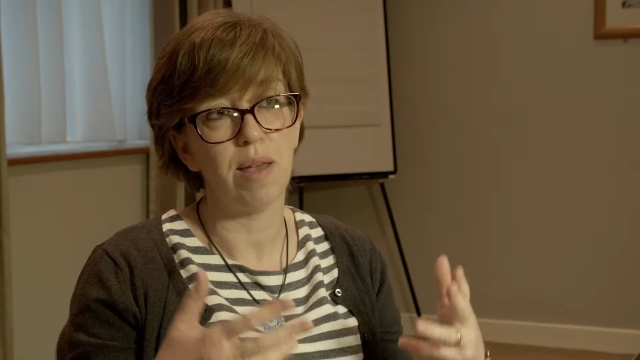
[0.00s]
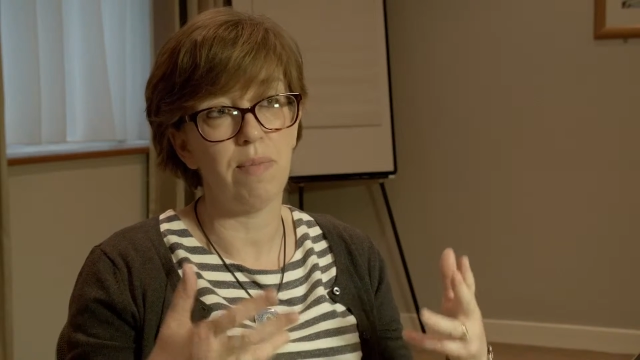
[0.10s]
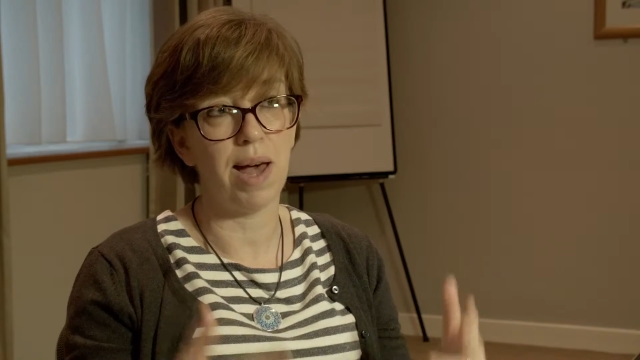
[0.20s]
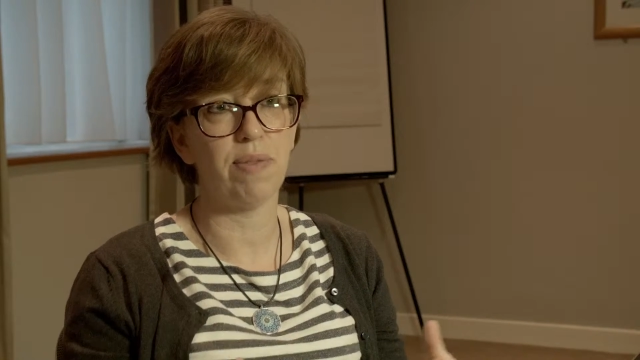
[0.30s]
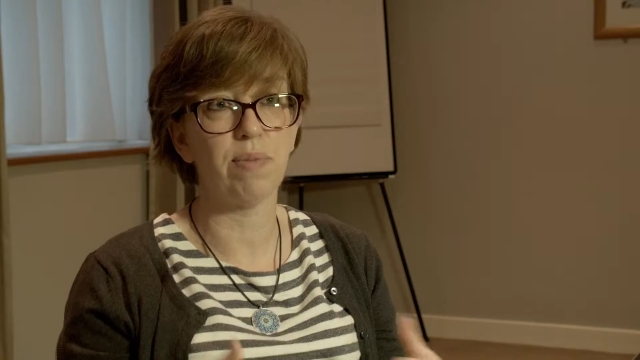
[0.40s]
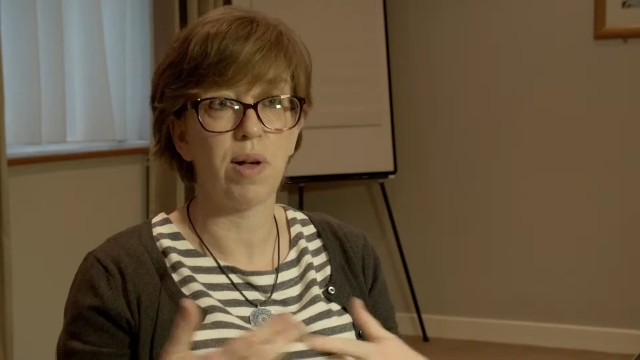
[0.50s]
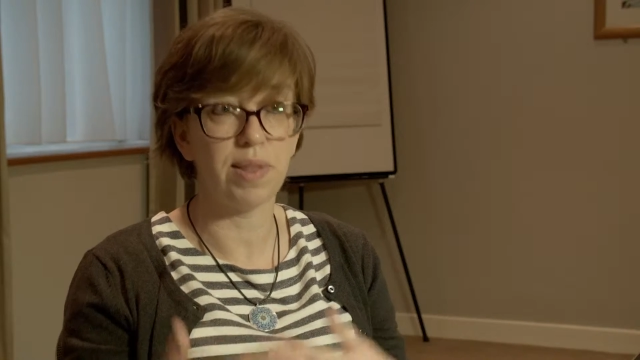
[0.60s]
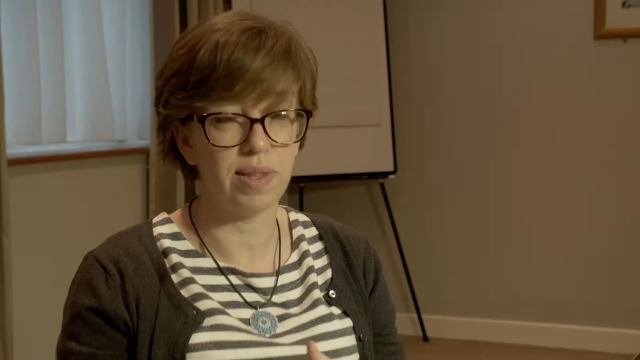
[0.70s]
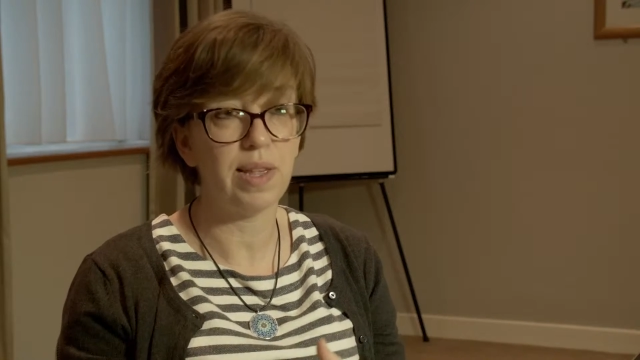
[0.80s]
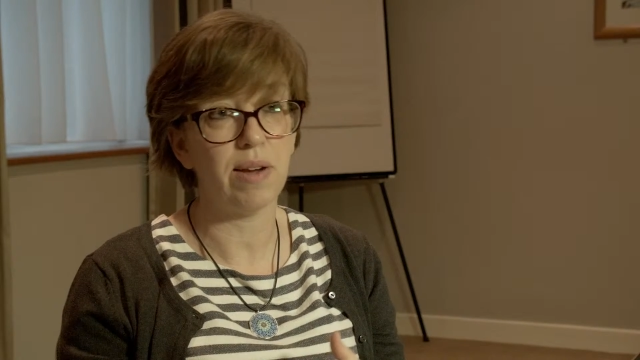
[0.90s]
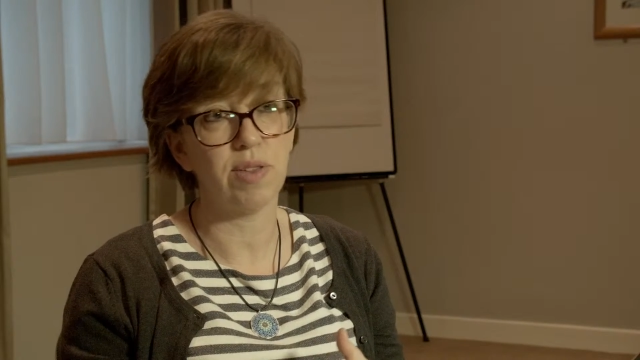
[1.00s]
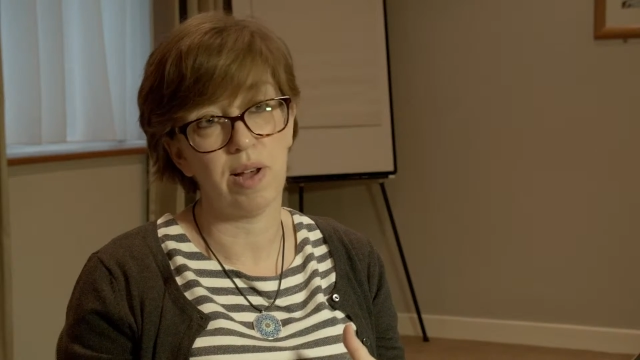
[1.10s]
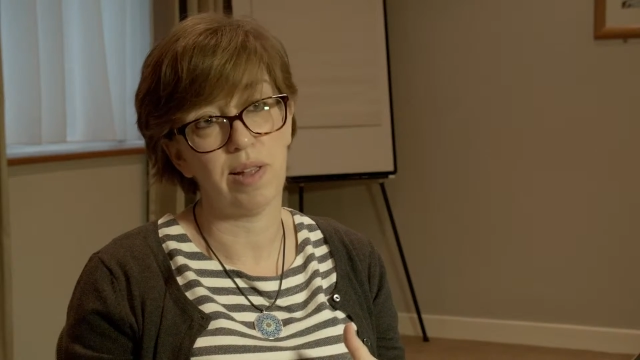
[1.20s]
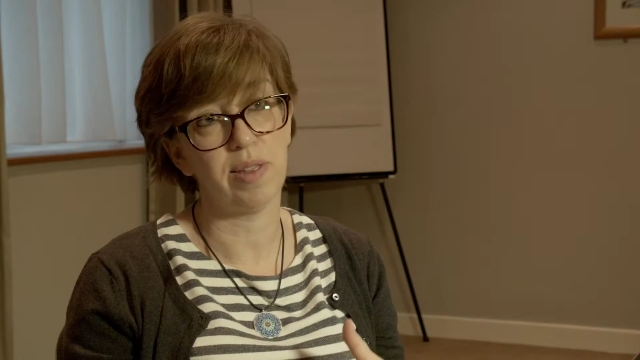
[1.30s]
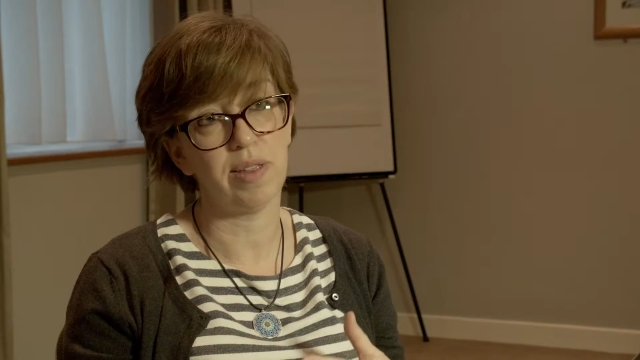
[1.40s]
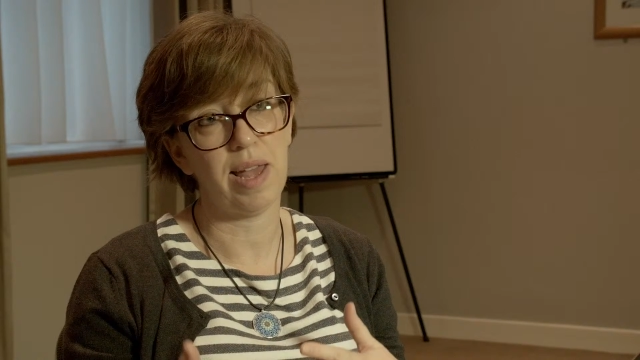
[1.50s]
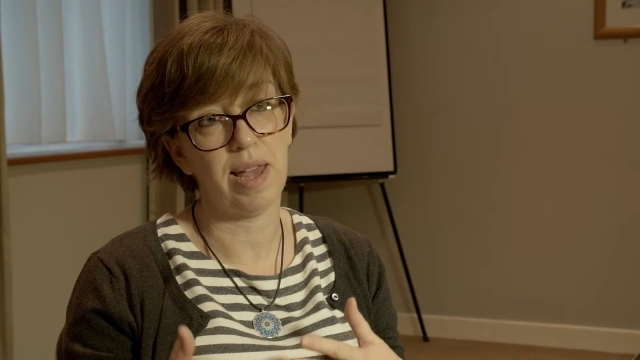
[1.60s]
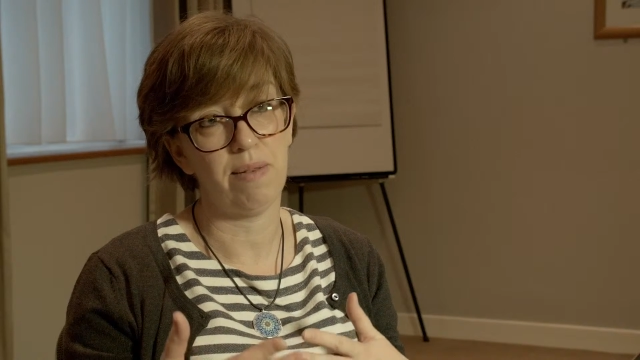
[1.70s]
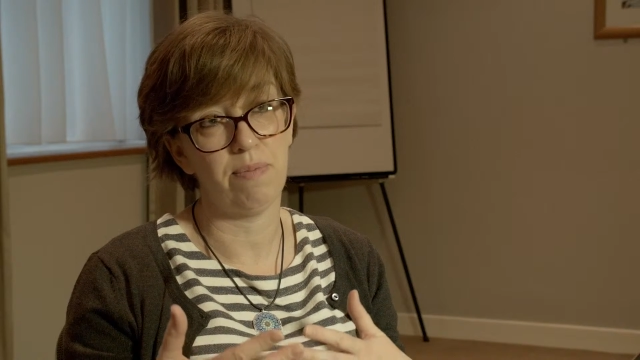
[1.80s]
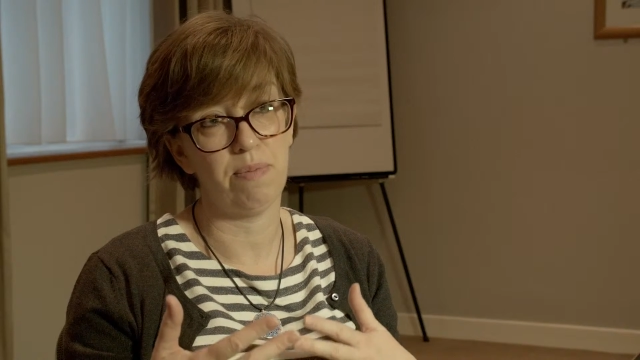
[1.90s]
maths wasn't their child's
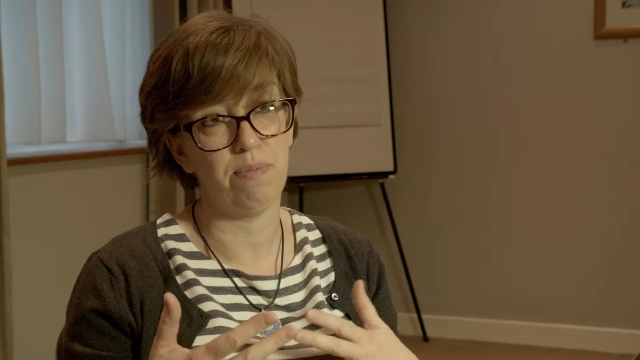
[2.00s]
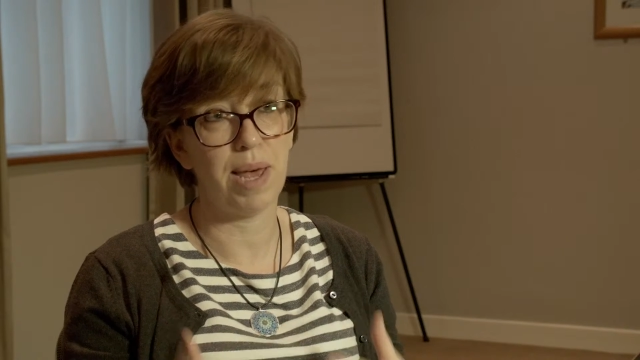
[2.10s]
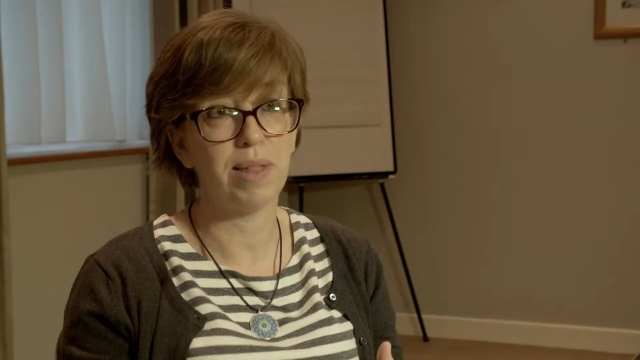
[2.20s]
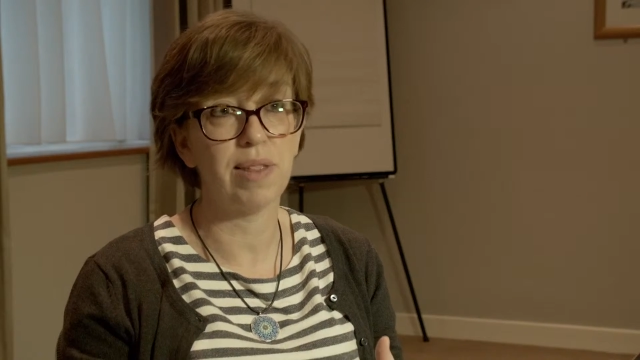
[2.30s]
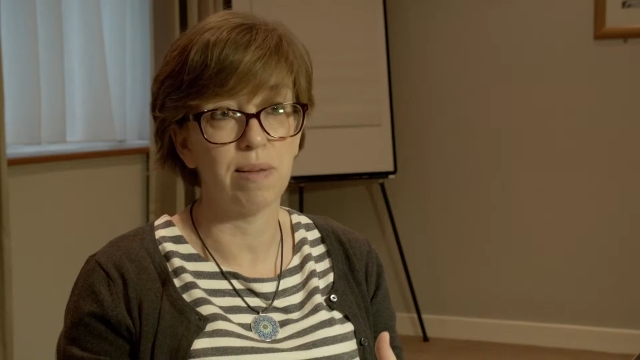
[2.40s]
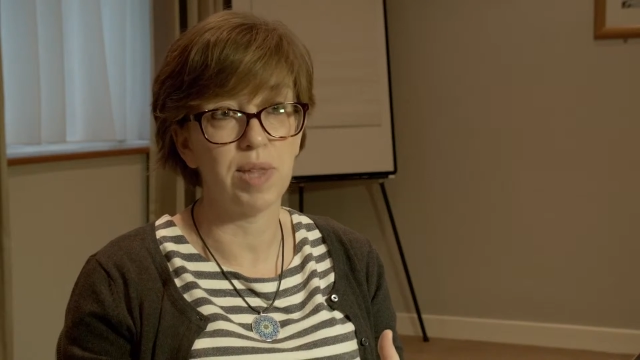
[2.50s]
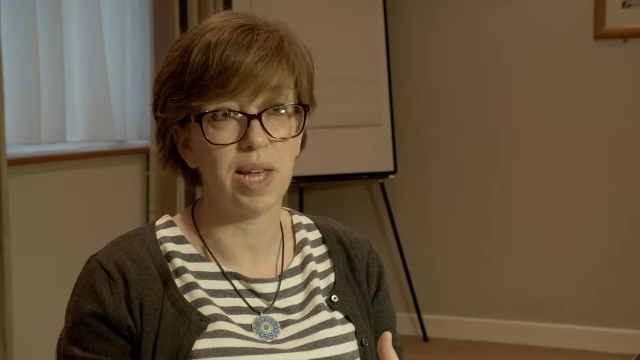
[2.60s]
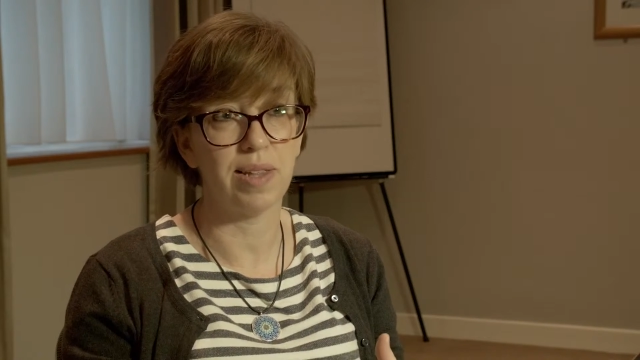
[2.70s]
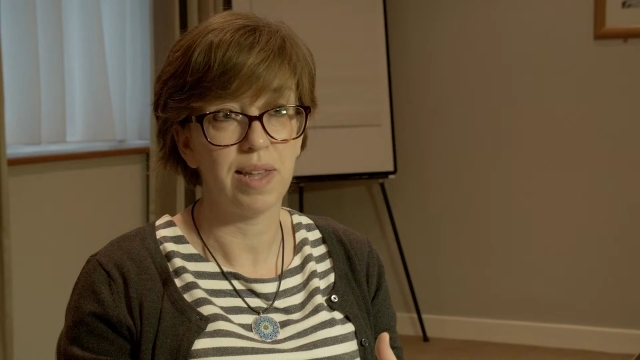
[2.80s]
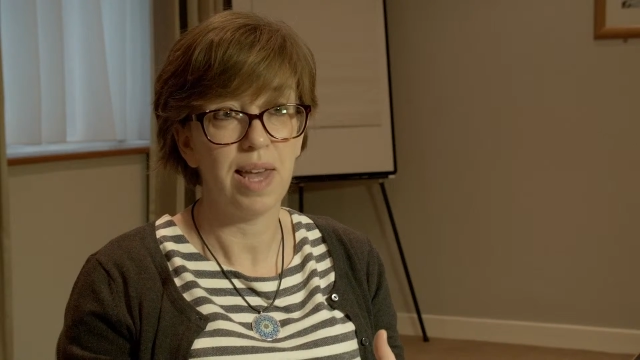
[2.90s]
best subject,